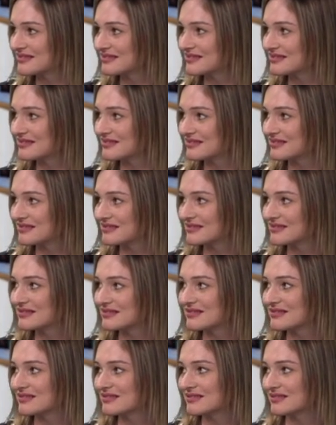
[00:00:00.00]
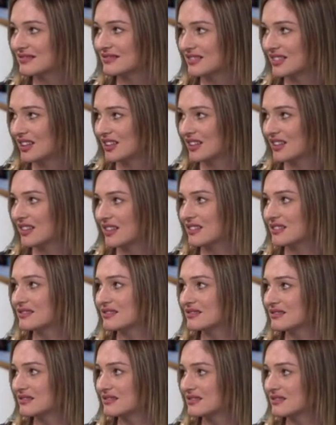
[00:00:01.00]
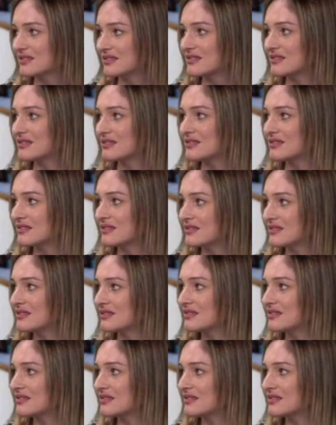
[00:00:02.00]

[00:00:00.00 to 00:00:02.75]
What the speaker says: [no speech]